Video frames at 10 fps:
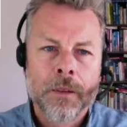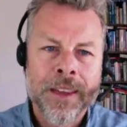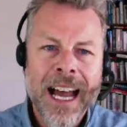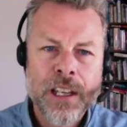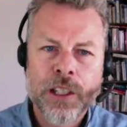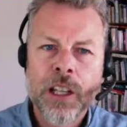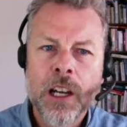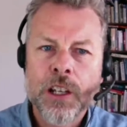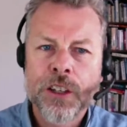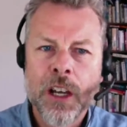that
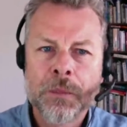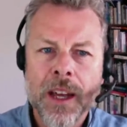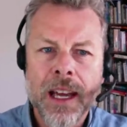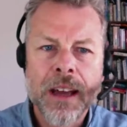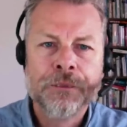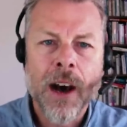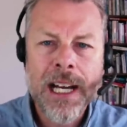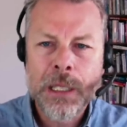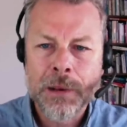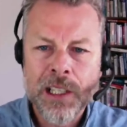search term there, vitamin